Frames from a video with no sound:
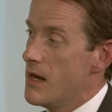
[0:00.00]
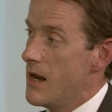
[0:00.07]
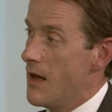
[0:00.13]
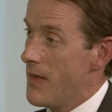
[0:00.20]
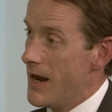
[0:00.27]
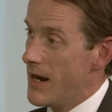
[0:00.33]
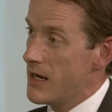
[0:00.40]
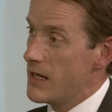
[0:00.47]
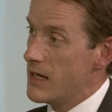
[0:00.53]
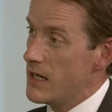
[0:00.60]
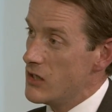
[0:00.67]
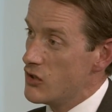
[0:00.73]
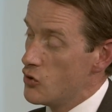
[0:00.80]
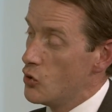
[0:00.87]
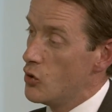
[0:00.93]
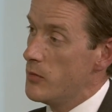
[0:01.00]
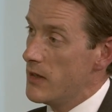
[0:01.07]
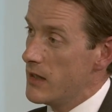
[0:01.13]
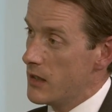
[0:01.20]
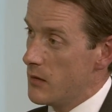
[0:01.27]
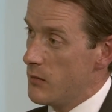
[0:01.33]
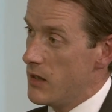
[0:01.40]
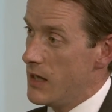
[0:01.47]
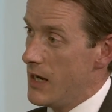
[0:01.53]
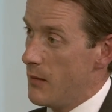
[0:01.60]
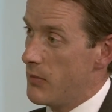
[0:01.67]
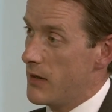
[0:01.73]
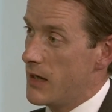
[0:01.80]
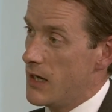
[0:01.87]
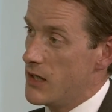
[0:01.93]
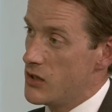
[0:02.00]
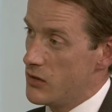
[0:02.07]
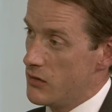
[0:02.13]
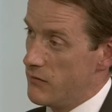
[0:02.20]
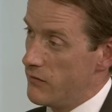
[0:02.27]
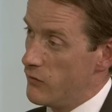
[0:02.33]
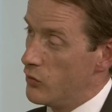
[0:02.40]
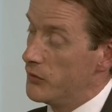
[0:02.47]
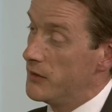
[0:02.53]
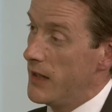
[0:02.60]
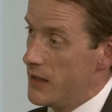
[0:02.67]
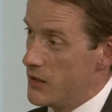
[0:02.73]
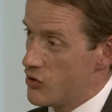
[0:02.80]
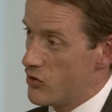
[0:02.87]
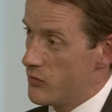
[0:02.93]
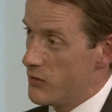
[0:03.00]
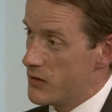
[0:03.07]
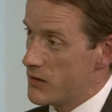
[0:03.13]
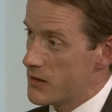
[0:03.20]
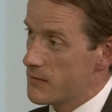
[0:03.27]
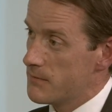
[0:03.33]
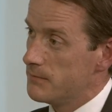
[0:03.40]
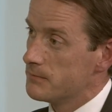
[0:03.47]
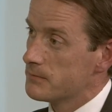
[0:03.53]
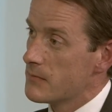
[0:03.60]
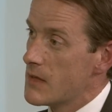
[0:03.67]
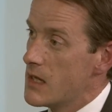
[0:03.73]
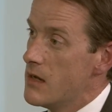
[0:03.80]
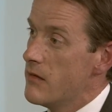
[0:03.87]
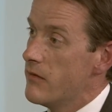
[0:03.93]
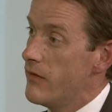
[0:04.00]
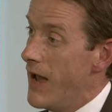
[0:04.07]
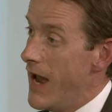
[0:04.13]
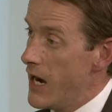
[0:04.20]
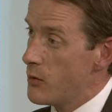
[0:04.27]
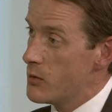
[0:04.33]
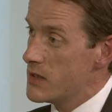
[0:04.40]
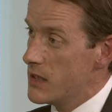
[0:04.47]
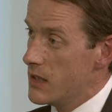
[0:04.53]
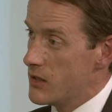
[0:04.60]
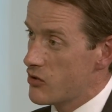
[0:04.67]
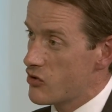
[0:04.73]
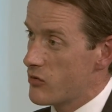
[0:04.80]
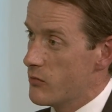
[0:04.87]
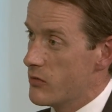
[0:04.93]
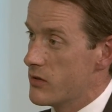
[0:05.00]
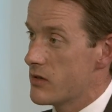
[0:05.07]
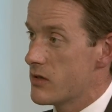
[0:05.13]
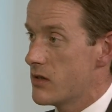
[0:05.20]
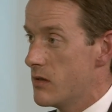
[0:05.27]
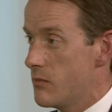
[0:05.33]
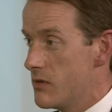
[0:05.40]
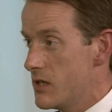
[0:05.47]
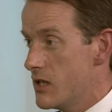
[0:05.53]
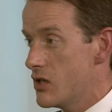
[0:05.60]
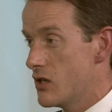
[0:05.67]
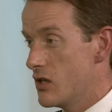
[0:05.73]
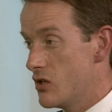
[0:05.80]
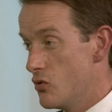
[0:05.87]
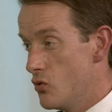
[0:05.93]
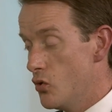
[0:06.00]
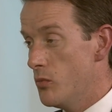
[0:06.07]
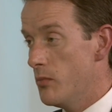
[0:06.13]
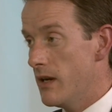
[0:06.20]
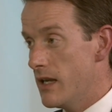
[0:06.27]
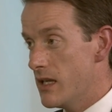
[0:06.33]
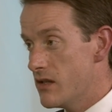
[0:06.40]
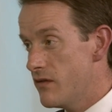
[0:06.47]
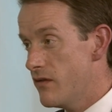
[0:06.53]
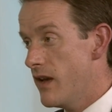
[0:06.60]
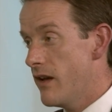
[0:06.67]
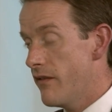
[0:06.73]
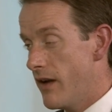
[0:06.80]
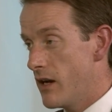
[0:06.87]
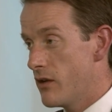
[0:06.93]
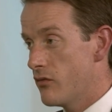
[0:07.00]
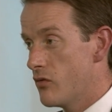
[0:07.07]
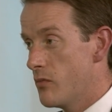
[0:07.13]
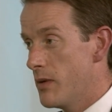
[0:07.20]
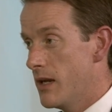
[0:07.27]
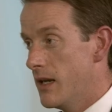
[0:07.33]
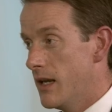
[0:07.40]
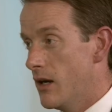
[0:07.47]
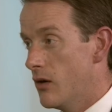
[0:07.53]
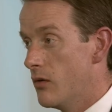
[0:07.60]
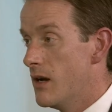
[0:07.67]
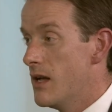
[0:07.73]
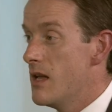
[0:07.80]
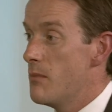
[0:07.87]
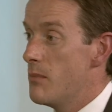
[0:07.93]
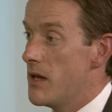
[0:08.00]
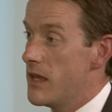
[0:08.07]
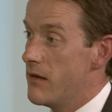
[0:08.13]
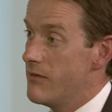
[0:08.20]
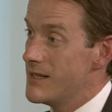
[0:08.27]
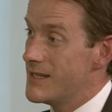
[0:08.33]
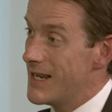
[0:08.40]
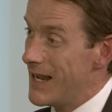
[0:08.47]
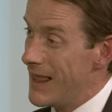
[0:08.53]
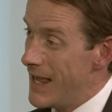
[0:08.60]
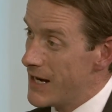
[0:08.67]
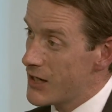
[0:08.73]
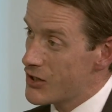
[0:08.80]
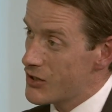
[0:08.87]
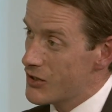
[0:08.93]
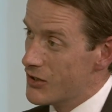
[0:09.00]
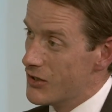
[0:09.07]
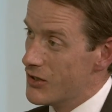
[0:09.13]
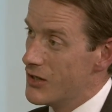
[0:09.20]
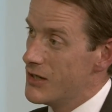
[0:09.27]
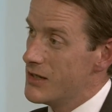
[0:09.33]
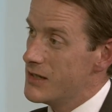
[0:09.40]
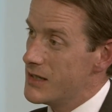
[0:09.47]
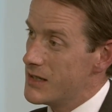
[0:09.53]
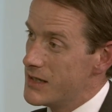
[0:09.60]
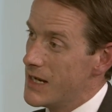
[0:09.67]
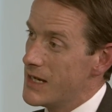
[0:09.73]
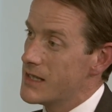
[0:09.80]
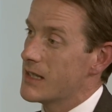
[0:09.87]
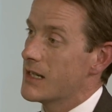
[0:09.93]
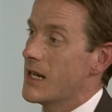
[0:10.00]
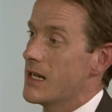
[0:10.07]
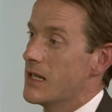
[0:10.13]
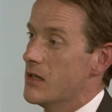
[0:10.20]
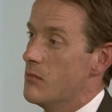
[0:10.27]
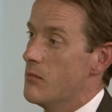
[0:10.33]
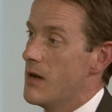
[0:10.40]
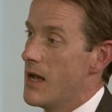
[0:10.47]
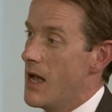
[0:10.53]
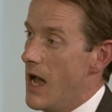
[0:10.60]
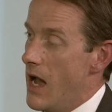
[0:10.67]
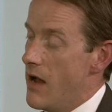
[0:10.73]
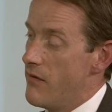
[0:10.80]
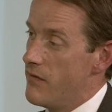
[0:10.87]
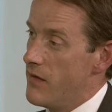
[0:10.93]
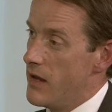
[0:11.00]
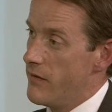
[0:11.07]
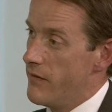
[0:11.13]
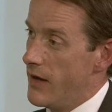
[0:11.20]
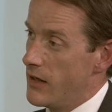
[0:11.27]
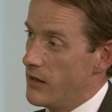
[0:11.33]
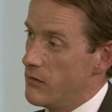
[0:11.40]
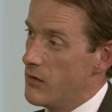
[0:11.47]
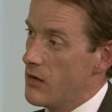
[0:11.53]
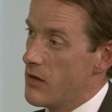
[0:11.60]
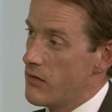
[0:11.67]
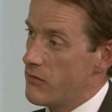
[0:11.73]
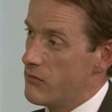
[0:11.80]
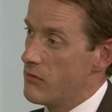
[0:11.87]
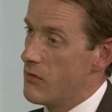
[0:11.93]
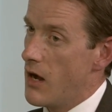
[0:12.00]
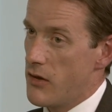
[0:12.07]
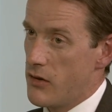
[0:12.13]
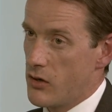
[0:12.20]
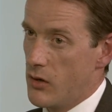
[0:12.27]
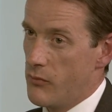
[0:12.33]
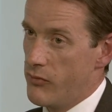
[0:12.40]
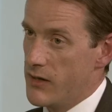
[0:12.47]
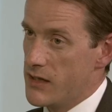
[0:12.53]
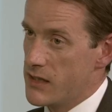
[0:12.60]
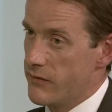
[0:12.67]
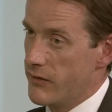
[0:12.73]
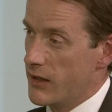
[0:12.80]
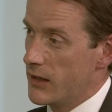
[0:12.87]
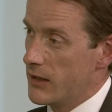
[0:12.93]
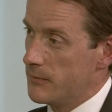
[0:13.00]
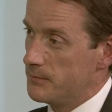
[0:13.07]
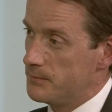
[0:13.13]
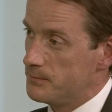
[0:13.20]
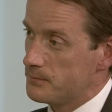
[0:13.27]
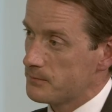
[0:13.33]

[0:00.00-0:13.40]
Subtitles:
Now, that is normally going to be the application for debt instruments. For equity instruments, the position is normally it's fair value through P&L, but there is an election to designate them at fair value through other comprehensive income.